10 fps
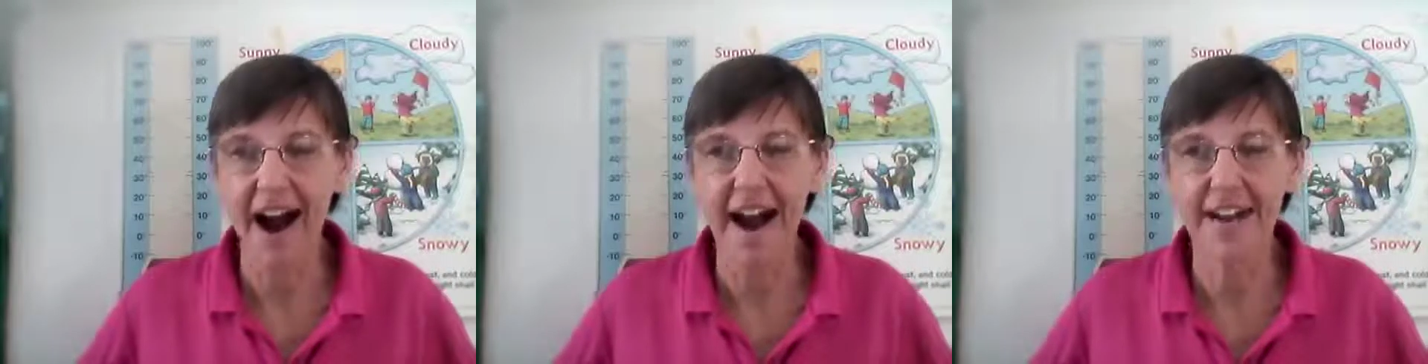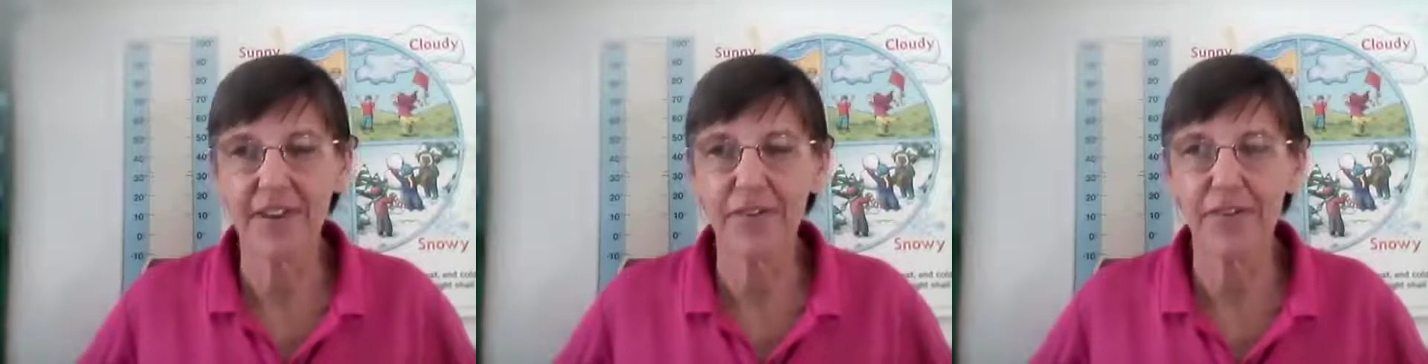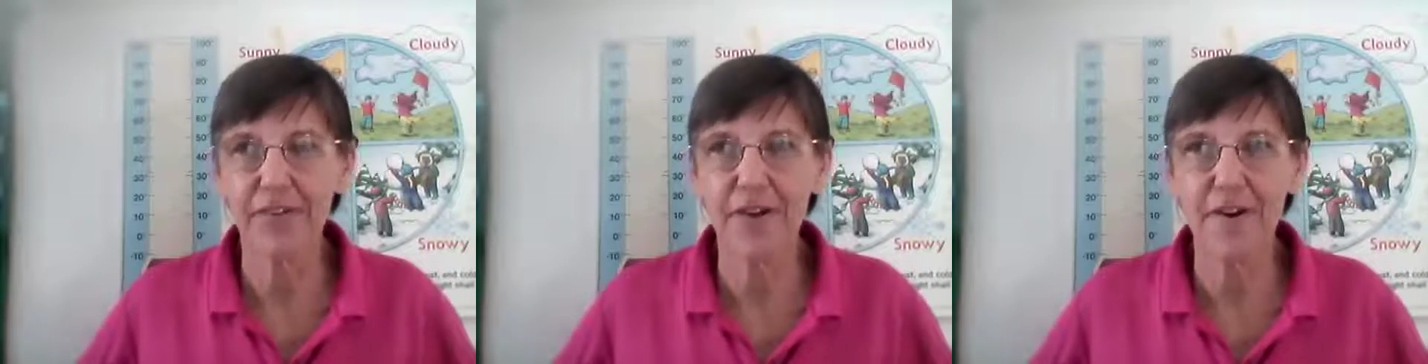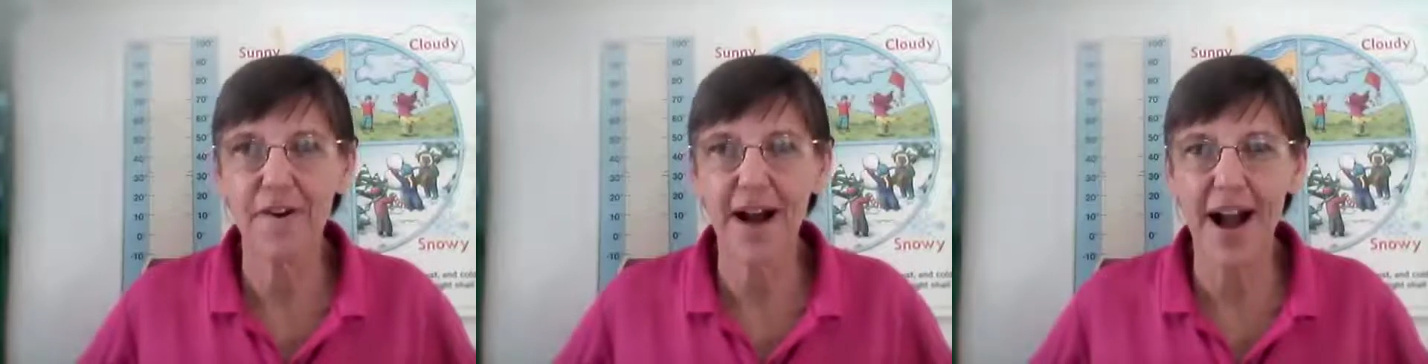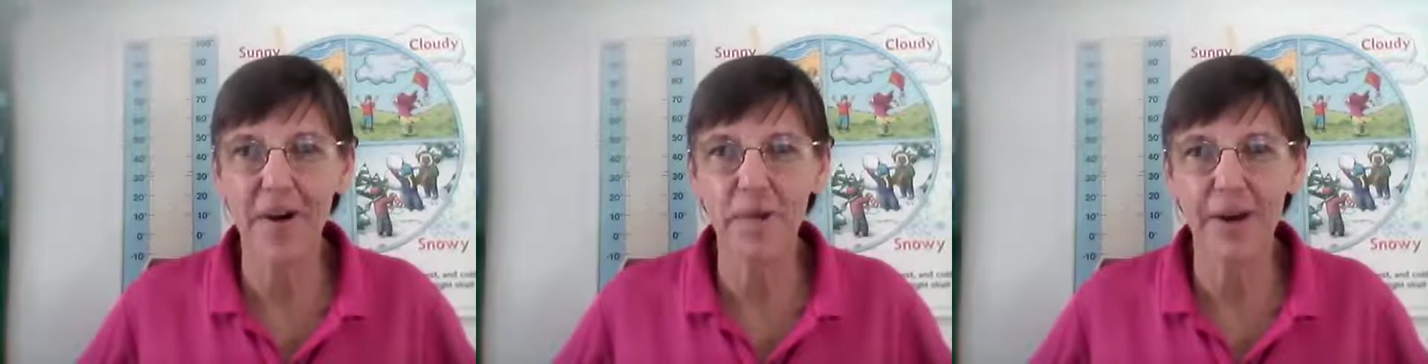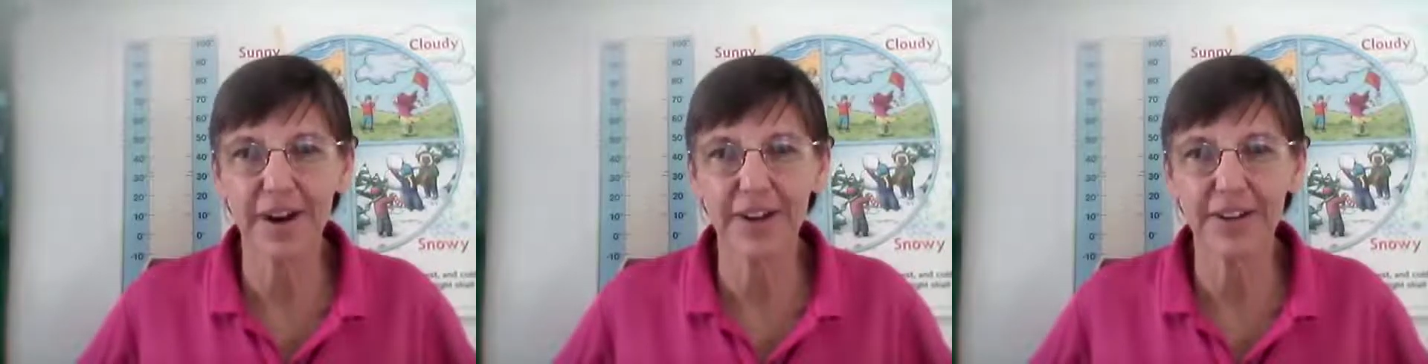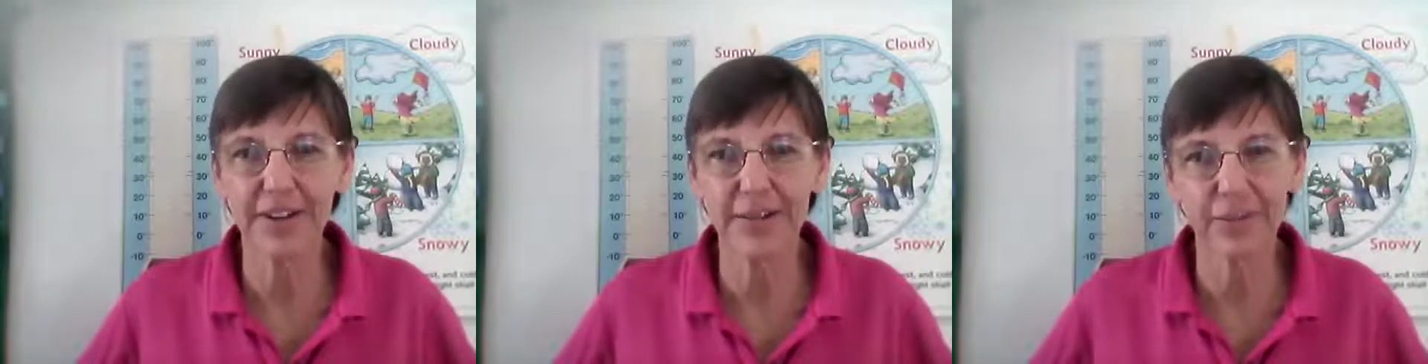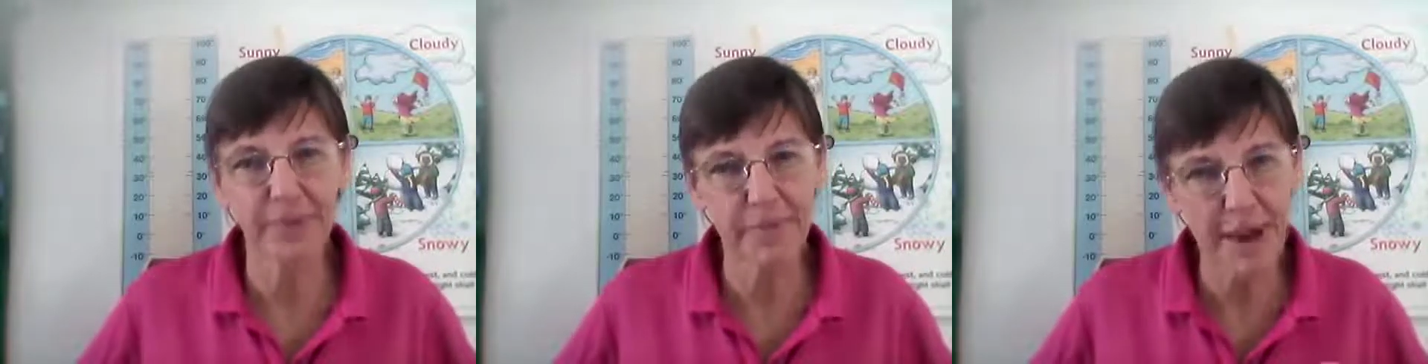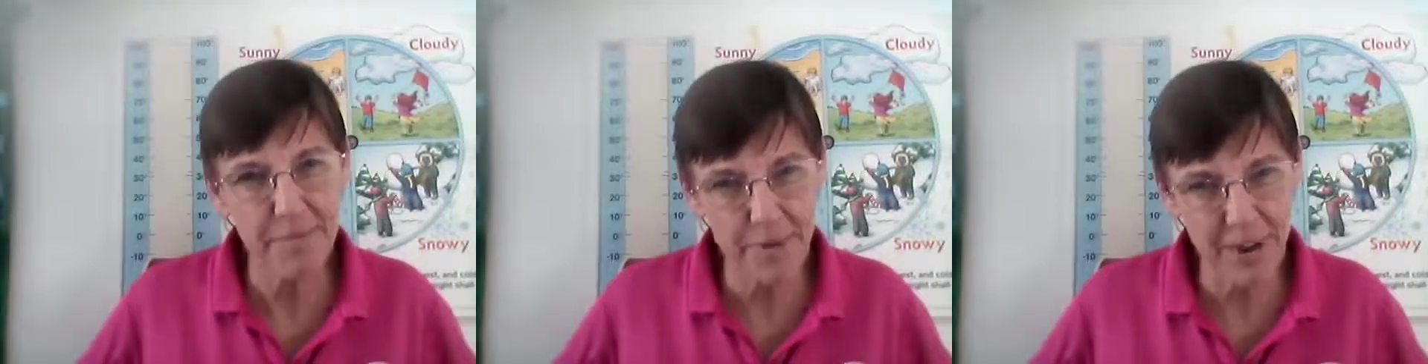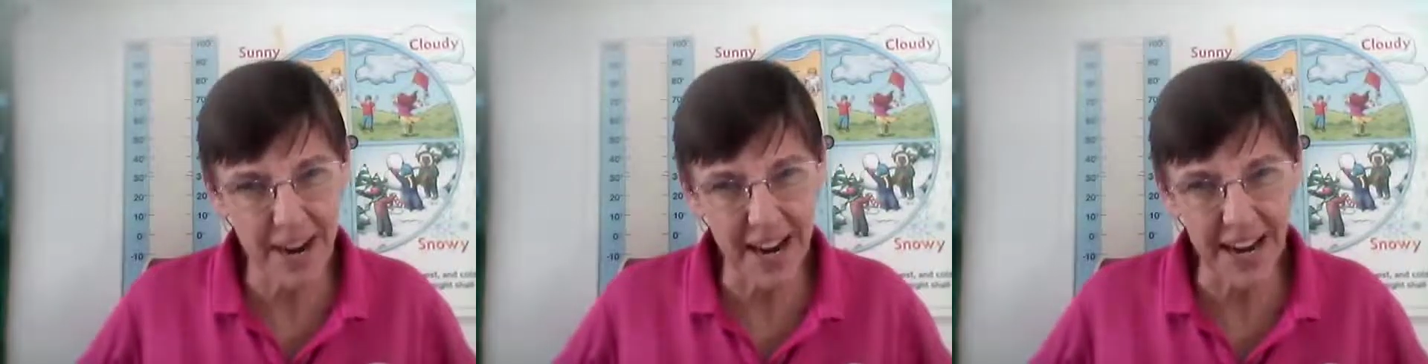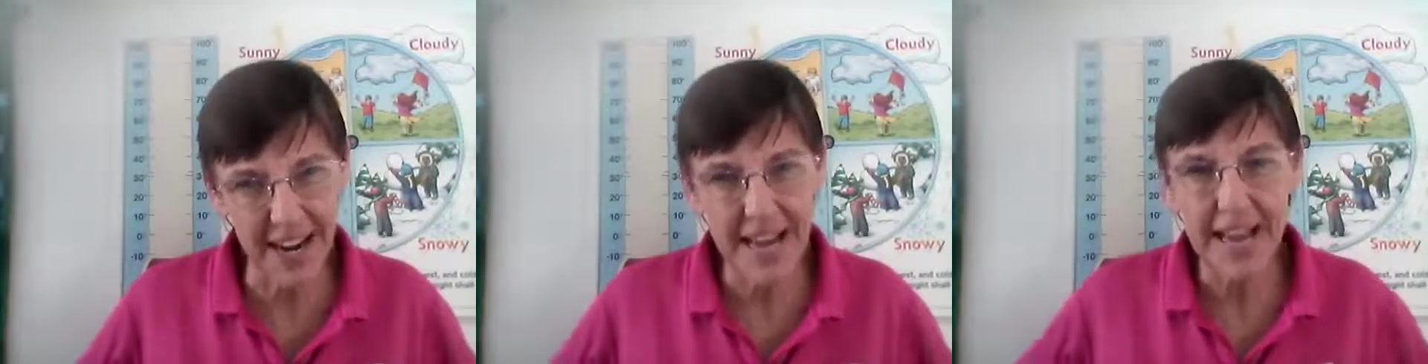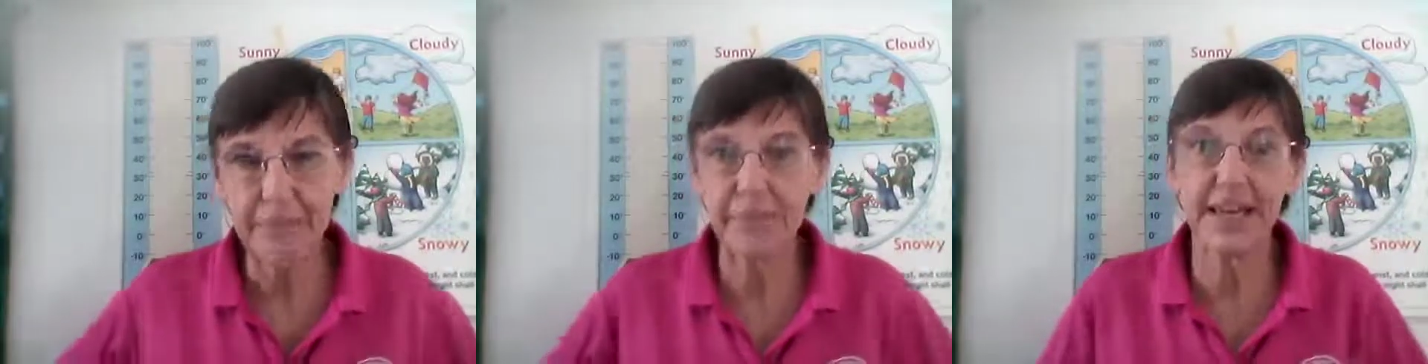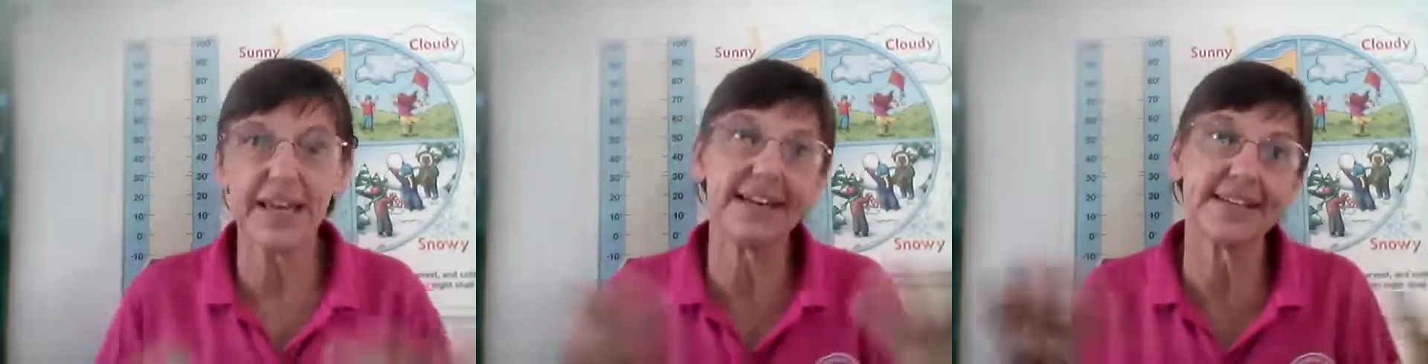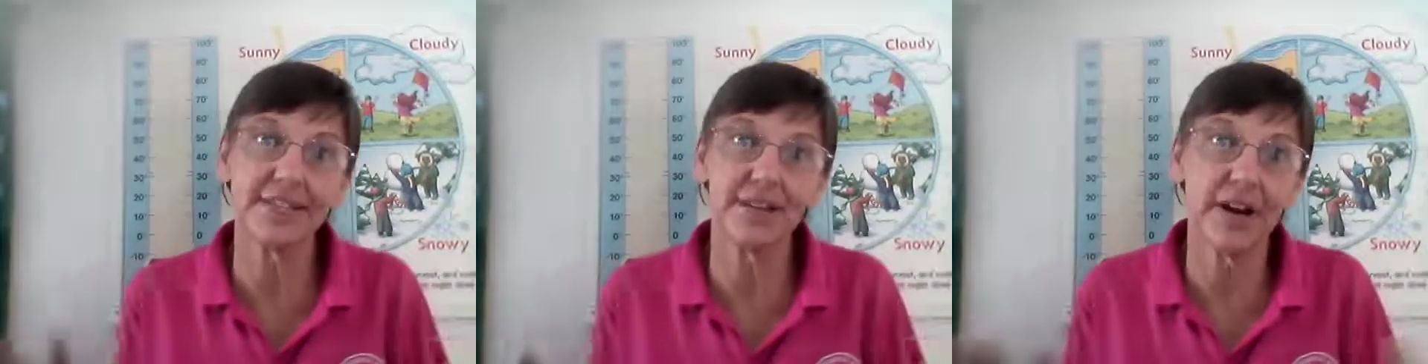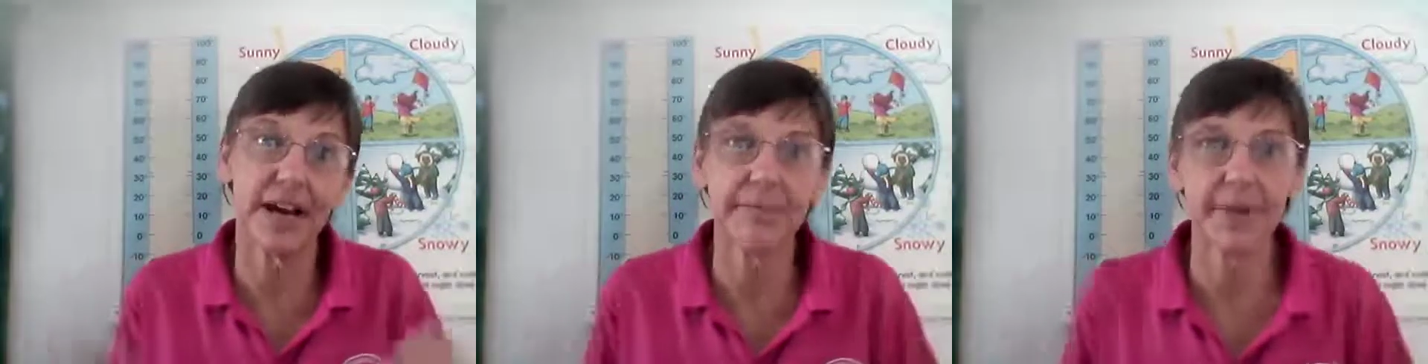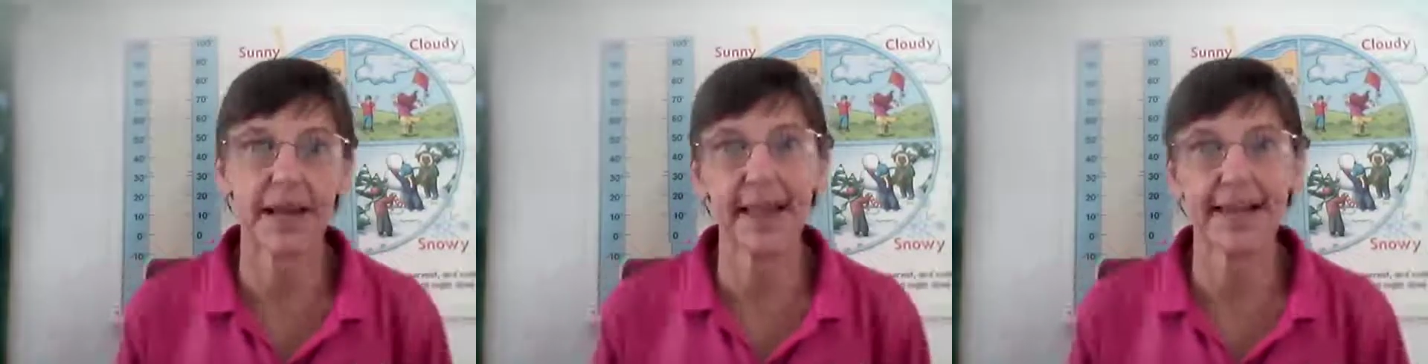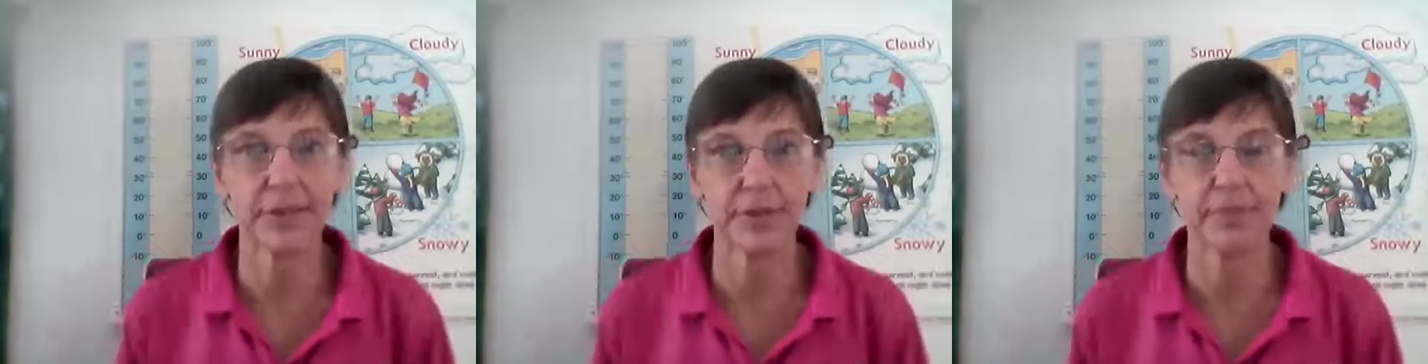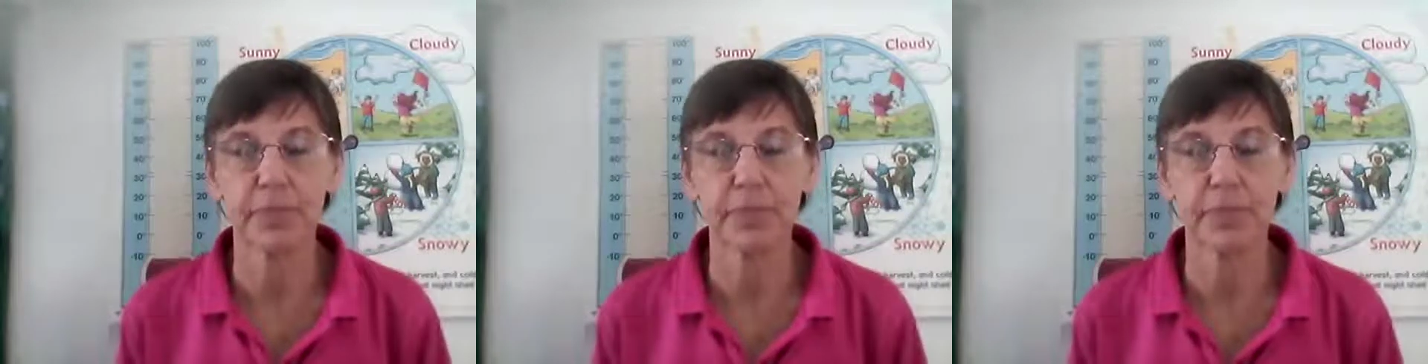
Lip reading: I don't know how well you're remembering because you're not in my class.